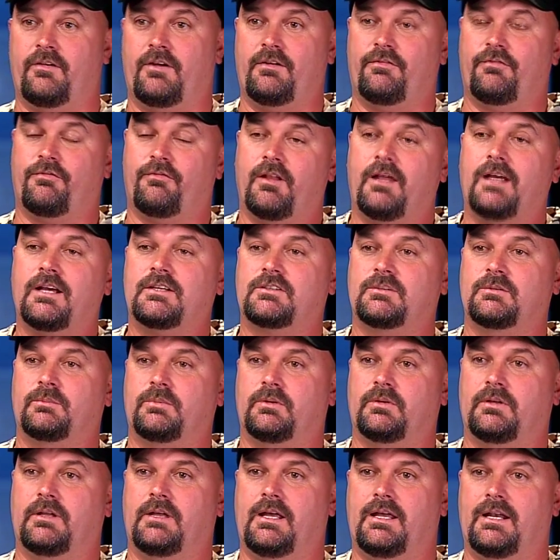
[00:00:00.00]
very
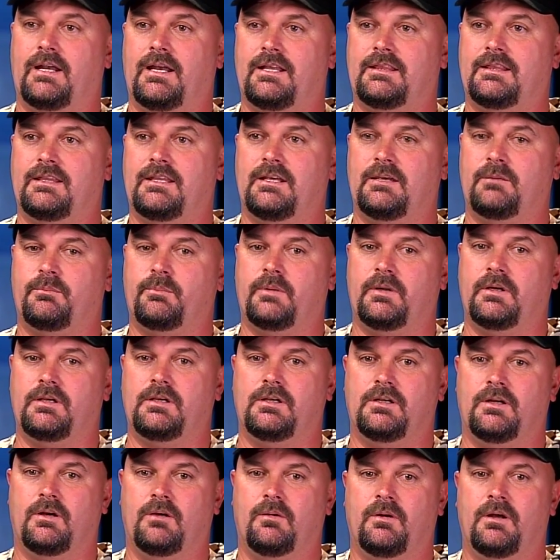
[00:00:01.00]
flexible, and I think, but
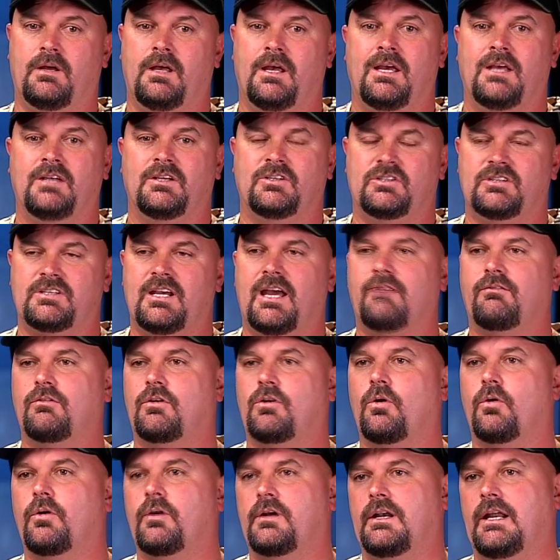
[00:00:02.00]
you know what? Just having
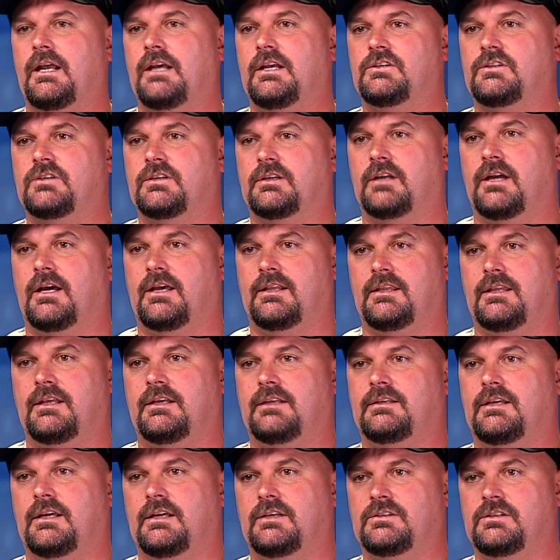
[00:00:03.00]
coordination, I
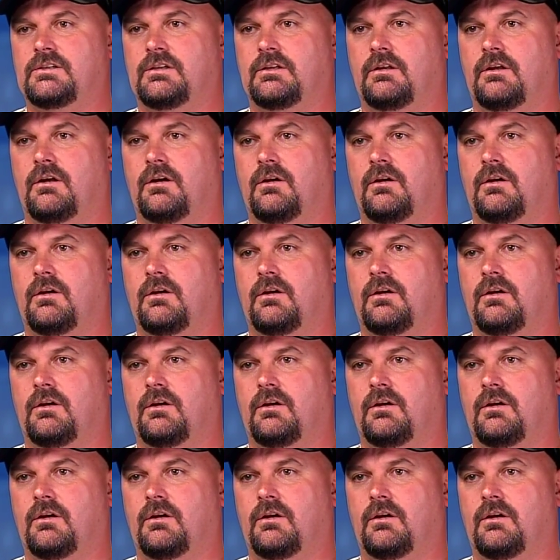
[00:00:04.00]
think, takes you a